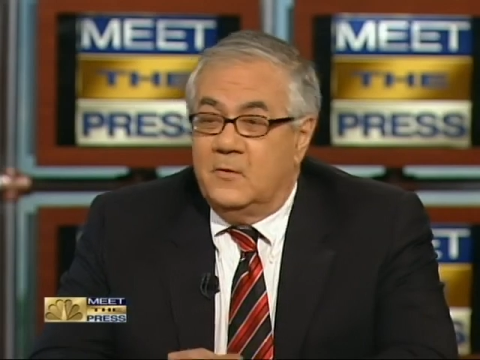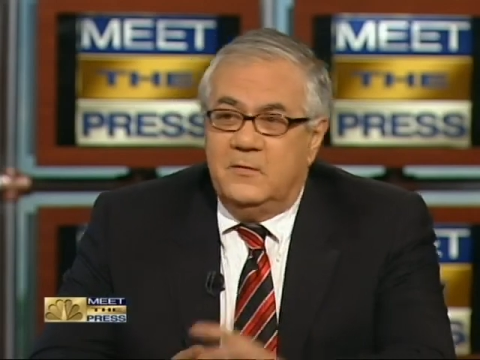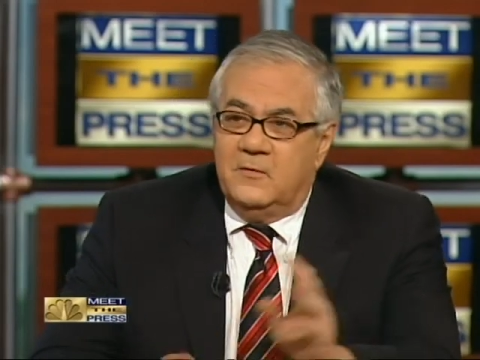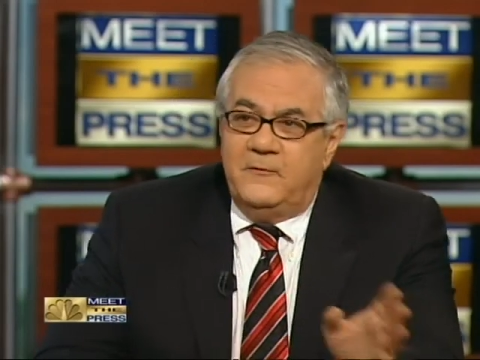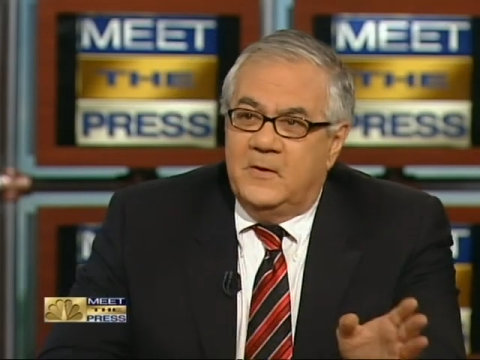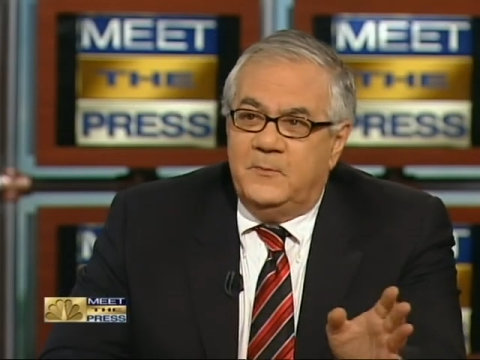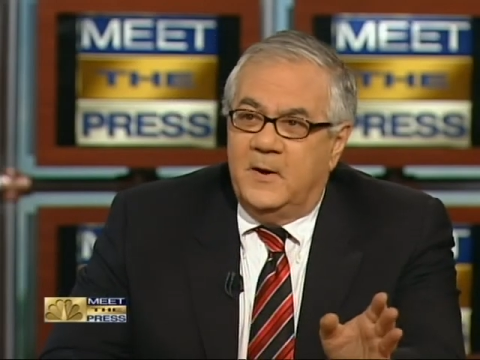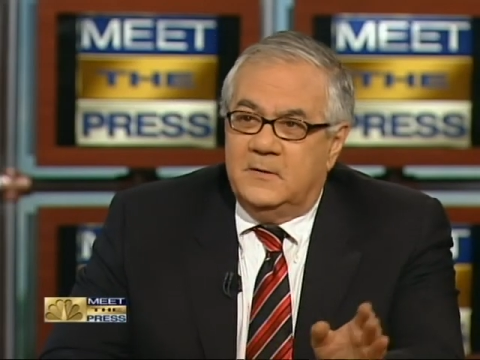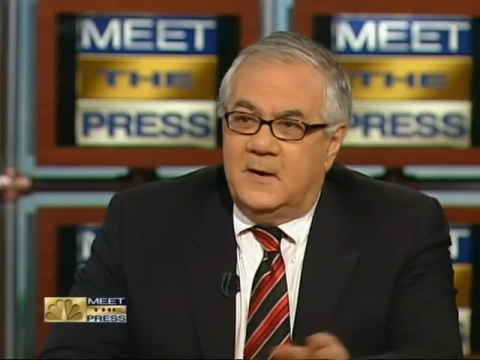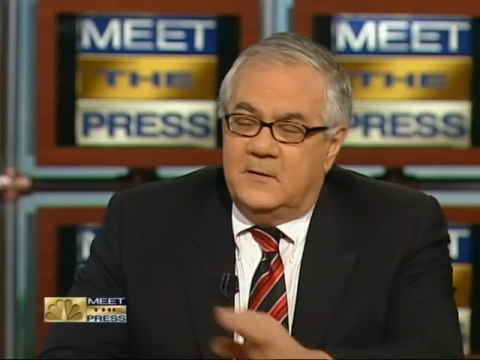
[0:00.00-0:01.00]
You know, the defense
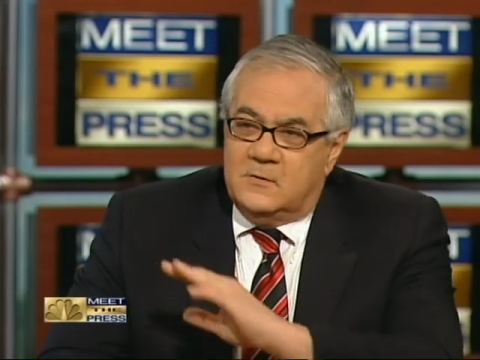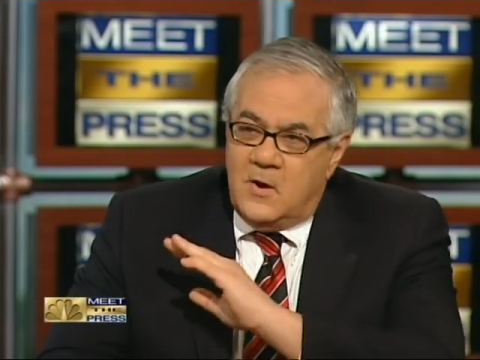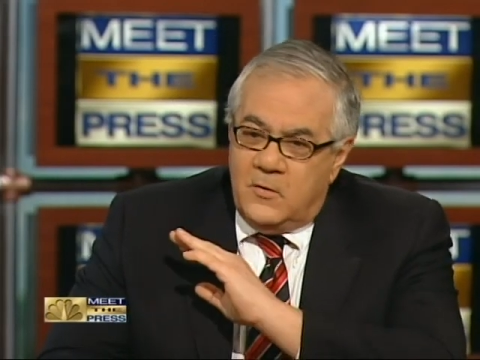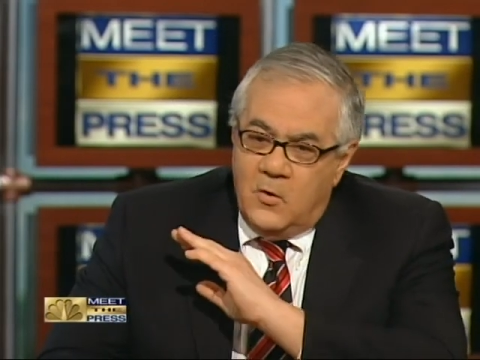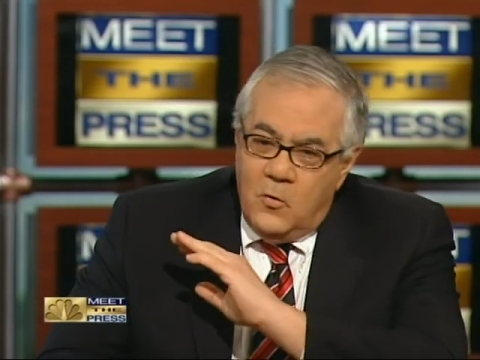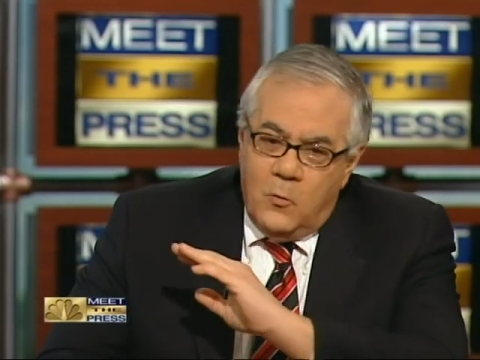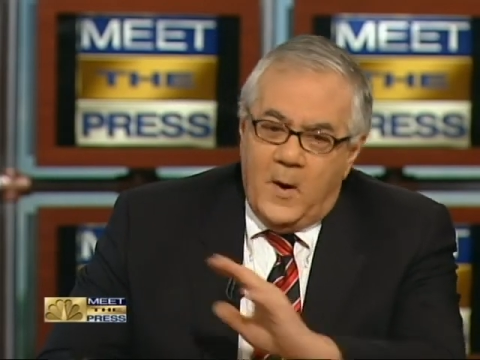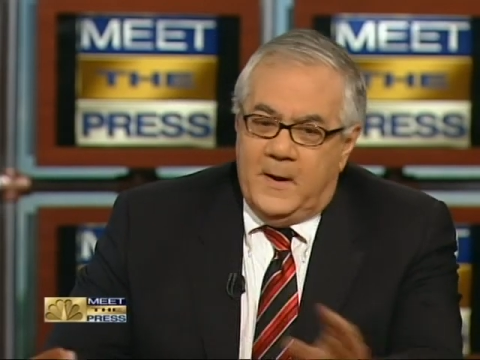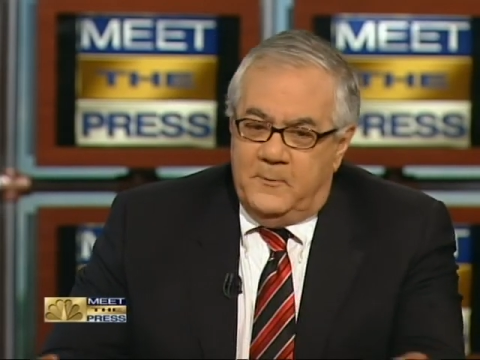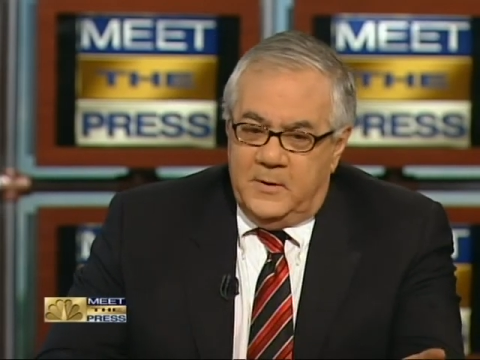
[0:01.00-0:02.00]
budget has gone
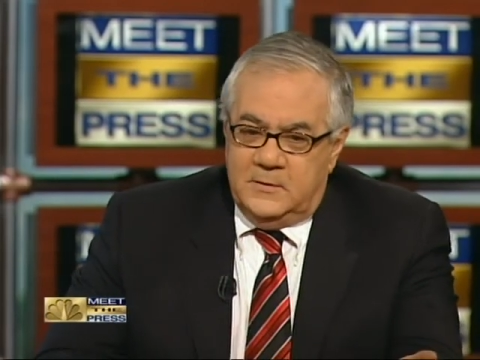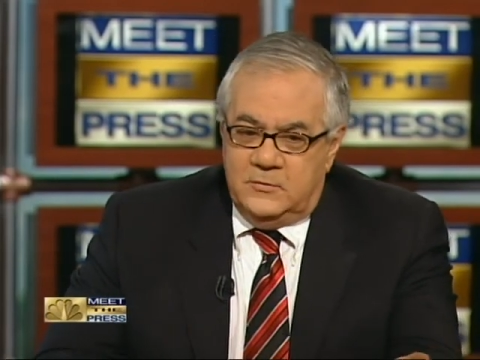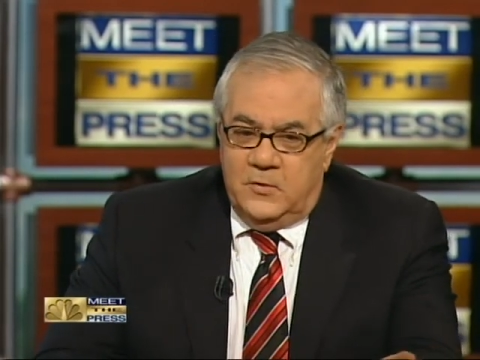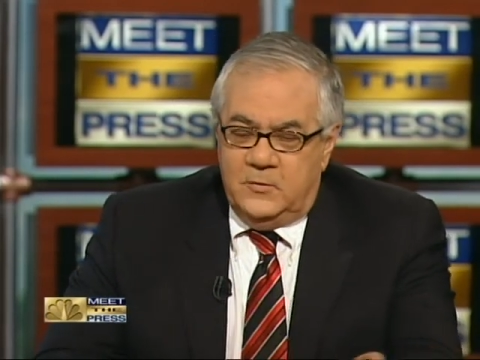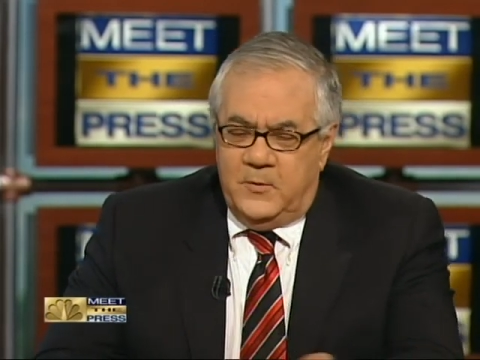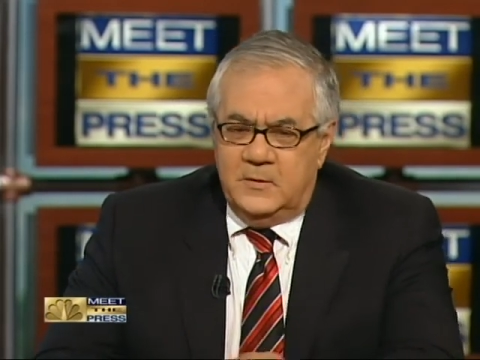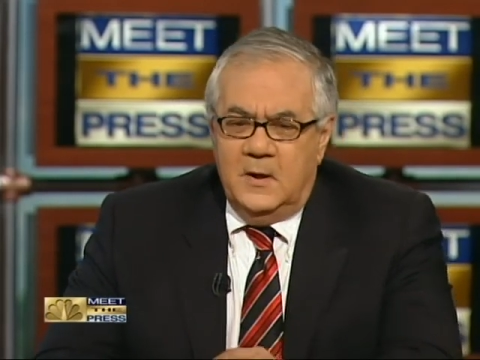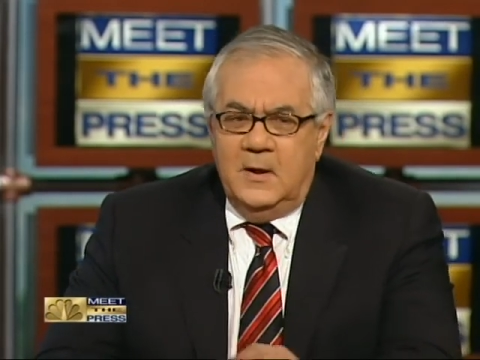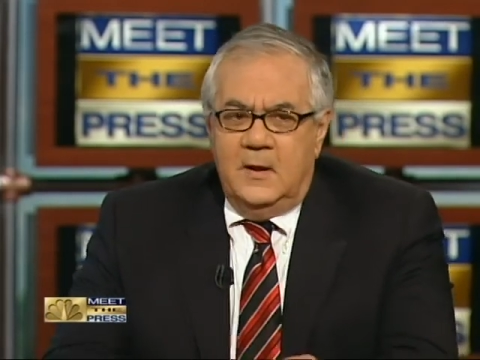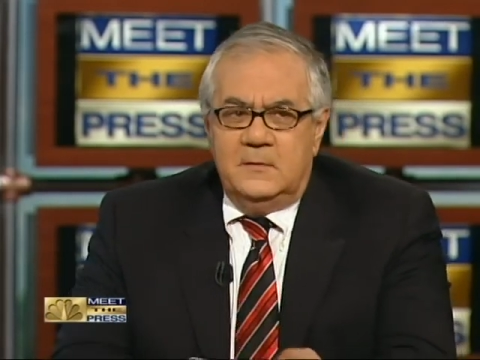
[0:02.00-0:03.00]
way up under George Bush,
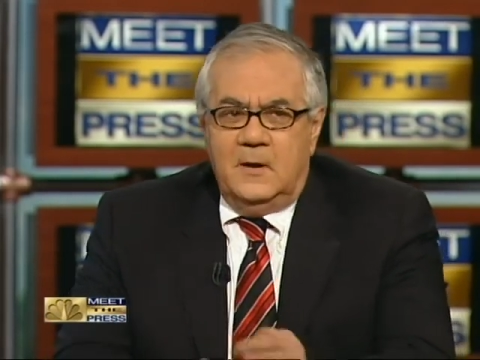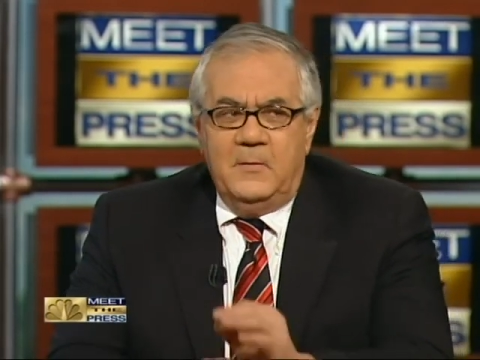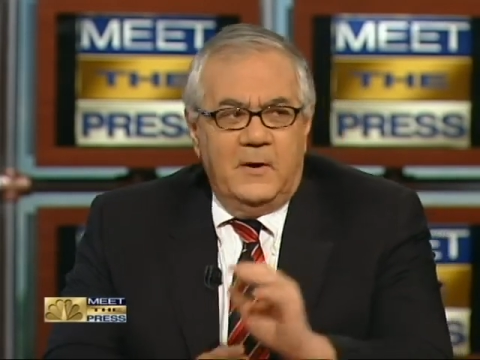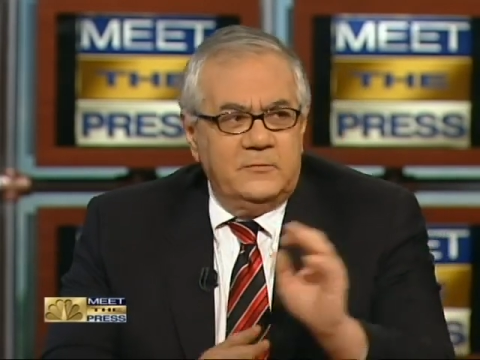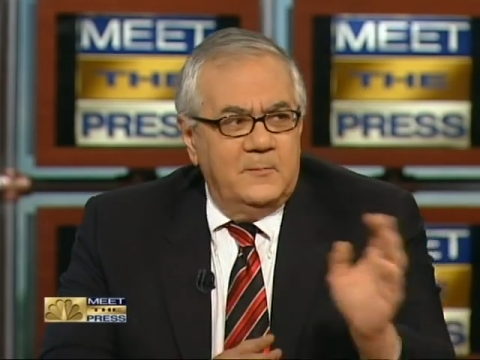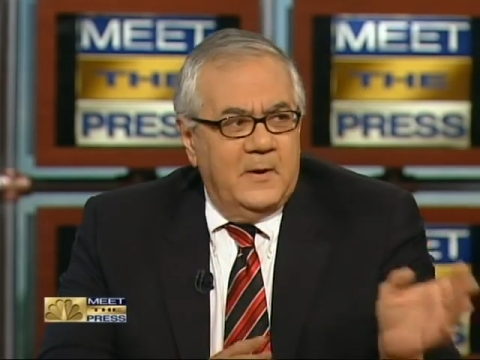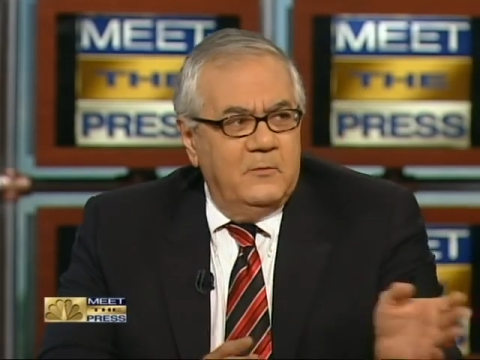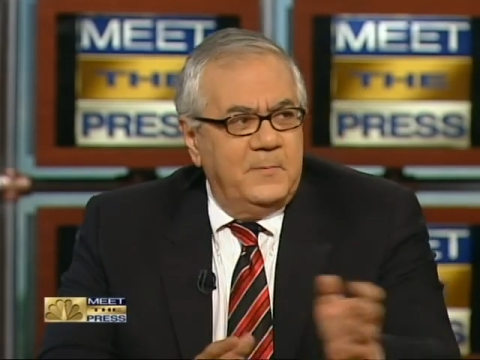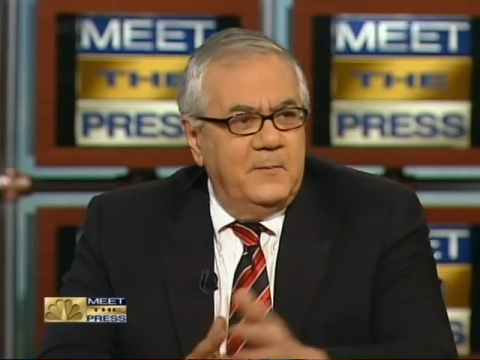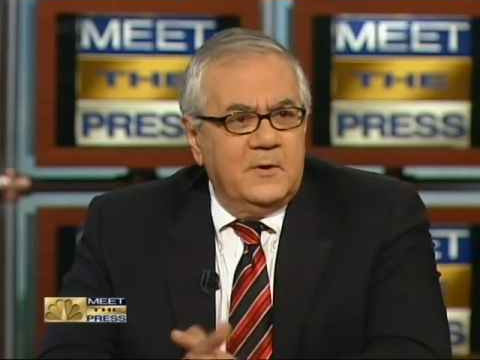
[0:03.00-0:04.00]
and somehow, to my
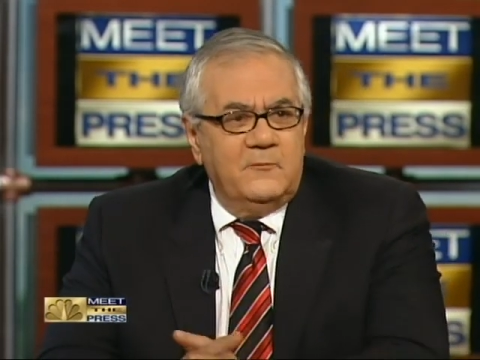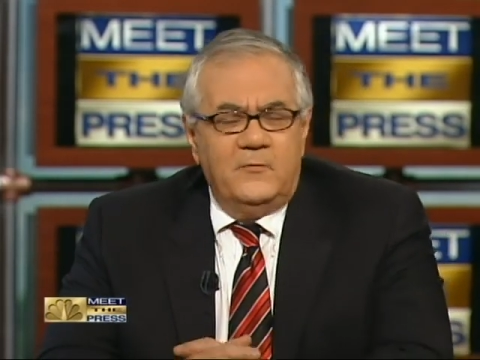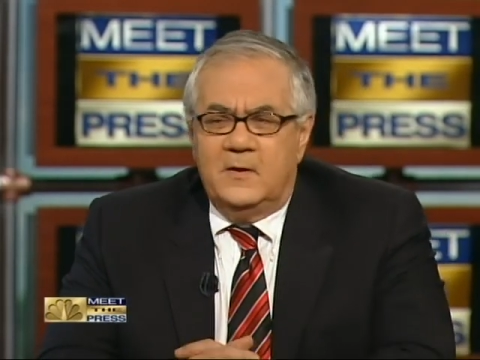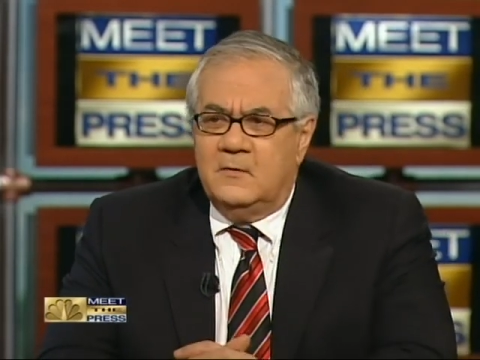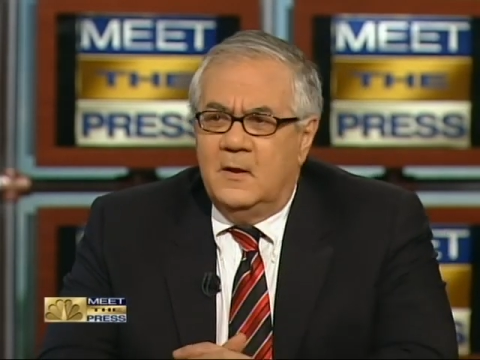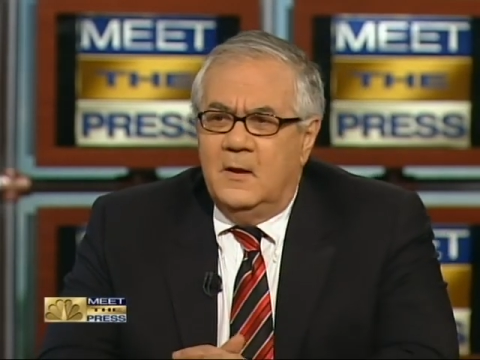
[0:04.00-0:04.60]
Republican friends,